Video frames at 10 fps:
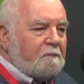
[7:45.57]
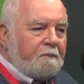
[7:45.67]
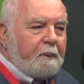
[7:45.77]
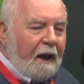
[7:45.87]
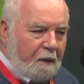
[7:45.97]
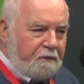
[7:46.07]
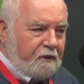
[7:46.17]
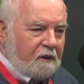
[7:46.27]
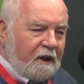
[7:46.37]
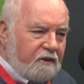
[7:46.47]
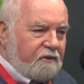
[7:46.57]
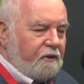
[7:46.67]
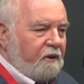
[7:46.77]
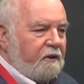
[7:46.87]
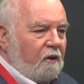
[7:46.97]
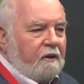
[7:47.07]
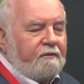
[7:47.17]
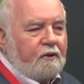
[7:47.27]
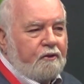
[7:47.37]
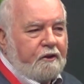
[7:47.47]
Perhaps at least certainly not in the
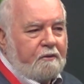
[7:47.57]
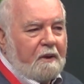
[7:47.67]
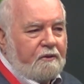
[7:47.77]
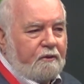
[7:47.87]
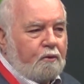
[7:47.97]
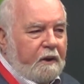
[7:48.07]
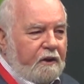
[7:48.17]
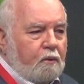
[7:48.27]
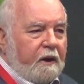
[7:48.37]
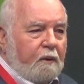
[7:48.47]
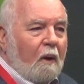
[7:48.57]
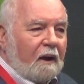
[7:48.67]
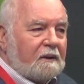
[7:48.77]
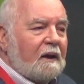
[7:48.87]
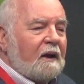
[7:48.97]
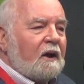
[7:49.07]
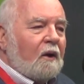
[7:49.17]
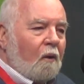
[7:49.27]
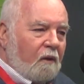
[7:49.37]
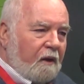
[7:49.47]
first 6 months of 2021,
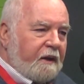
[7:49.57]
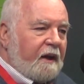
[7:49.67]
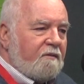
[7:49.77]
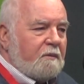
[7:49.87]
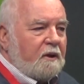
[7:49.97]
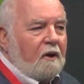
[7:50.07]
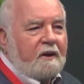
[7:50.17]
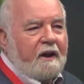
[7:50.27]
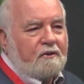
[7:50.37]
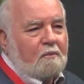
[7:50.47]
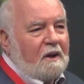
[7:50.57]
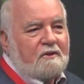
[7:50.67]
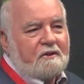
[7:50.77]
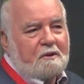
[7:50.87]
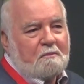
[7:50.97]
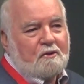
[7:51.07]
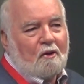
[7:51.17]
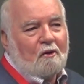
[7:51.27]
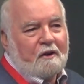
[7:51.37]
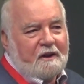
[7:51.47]
although the government only has a one-seat
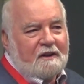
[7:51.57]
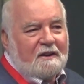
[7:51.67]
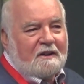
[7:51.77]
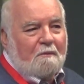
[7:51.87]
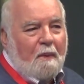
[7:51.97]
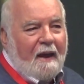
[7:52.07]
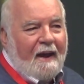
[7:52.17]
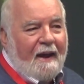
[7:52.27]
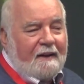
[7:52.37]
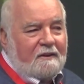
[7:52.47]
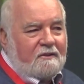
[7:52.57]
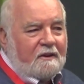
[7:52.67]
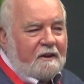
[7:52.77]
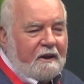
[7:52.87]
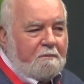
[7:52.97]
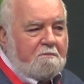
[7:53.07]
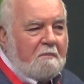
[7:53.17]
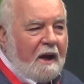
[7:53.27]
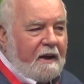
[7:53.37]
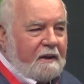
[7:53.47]
majority. And it
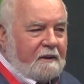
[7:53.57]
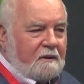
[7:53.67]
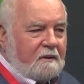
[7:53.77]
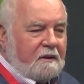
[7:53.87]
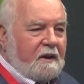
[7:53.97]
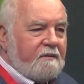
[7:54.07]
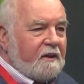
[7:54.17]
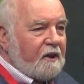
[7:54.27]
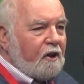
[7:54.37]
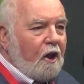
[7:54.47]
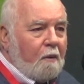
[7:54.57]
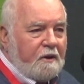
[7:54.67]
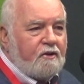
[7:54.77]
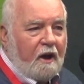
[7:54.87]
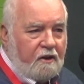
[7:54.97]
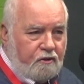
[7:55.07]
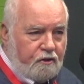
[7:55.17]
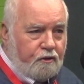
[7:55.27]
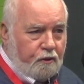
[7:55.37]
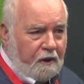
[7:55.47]
may, given the climate change
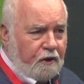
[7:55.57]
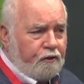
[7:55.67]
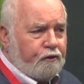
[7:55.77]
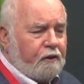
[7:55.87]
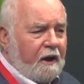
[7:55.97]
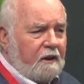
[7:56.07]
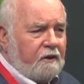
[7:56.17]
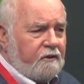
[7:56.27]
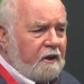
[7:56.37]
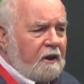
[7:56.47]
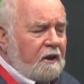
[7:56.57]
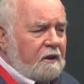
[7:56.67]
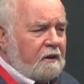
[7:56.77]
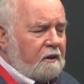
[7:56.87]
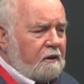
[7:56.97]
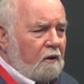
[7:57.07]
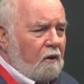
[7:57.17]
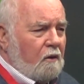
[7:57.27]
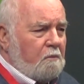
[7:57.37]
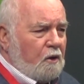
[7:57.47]
issue and Australia's
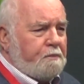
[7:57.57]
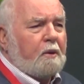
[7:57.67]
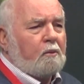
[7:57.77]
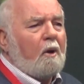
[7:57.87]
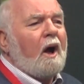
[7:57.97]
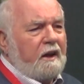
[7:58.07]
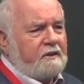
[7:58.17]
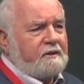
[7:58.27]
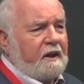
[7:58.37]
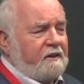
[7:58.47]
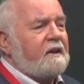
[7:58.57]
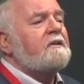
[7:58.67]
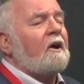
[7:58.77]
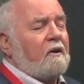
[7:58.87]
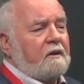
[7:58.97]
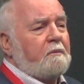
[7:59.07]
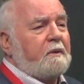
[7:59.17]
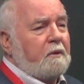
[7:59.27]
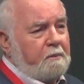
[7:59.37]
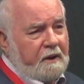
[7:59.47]
almost pariah status, no, let me
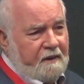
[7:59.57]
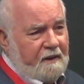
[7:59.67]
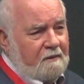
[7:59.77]
repeat that,